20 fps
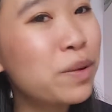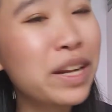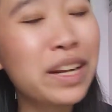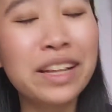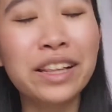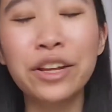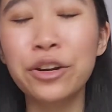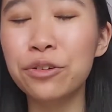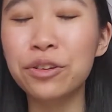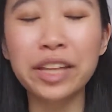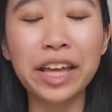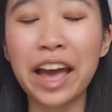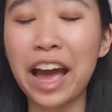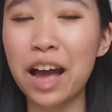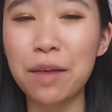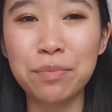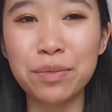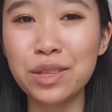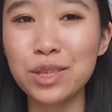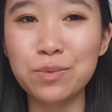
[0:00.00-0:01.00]
but it literally
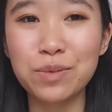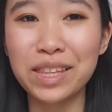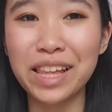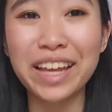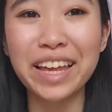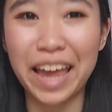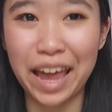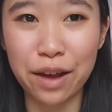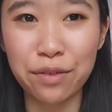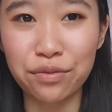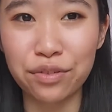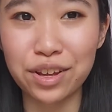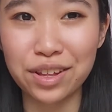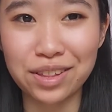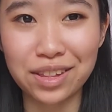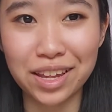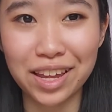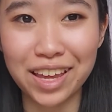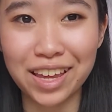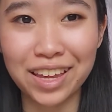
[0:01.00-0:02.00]
happens with like
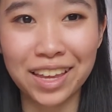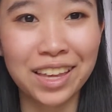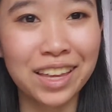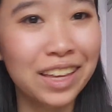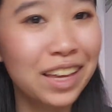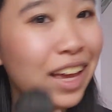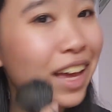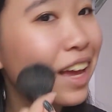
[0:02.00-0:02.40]
everything.